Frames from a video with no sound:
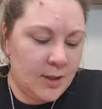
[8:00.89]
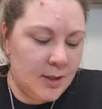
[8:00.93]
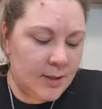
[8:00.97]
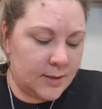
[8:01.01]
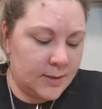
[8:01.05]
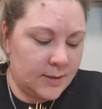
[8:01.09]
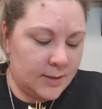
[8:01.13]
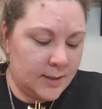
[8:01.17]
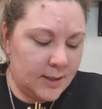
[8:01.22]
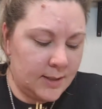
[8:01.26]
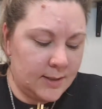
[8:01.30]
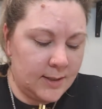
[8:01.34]

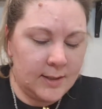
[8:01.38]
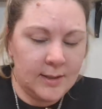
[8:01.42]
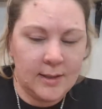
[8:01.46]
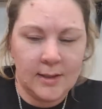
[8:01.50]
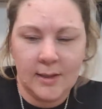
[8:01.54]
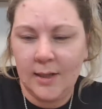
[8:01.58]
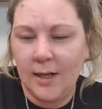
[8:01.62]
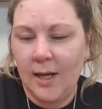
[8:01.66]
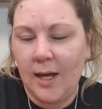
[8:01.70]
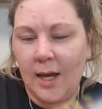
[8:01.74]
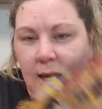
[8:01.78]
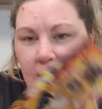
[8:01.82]
This
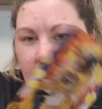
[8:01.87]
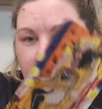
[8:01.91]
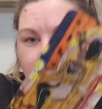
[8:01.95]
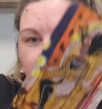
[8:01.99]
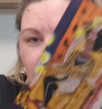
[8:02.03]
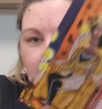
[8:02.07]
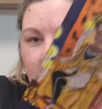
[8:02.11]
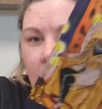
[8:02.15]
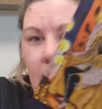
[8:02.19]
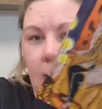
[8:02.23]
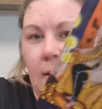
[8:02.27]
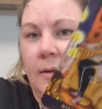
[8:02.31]
isn't a
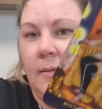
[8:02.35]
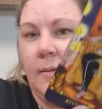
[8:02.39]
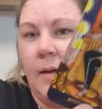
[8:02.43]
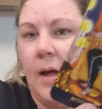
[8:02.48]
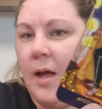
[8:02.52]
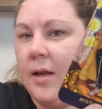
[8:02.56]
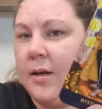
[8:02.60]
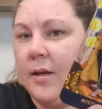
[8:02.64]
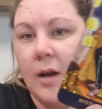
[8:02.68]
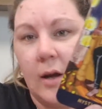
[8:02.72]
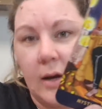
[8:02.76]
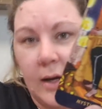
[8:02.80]

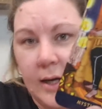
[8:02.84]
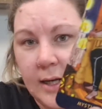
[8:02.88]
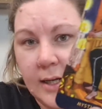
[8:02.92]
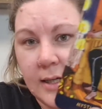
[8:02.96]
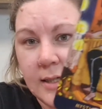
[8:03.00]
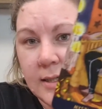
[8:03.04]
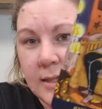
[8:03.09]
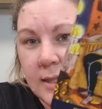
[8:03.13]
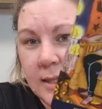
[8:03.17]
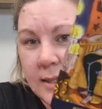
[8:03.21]
knight,